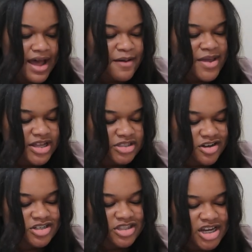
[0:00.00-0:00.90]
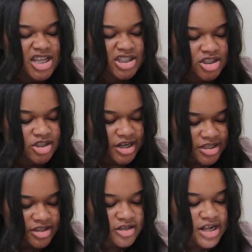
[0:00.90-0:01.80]
I paid
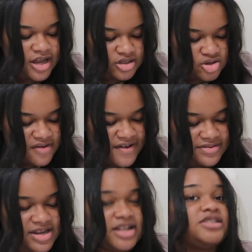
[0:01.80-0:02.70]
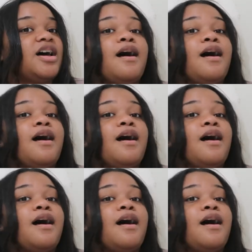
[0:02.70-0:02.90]
$233.25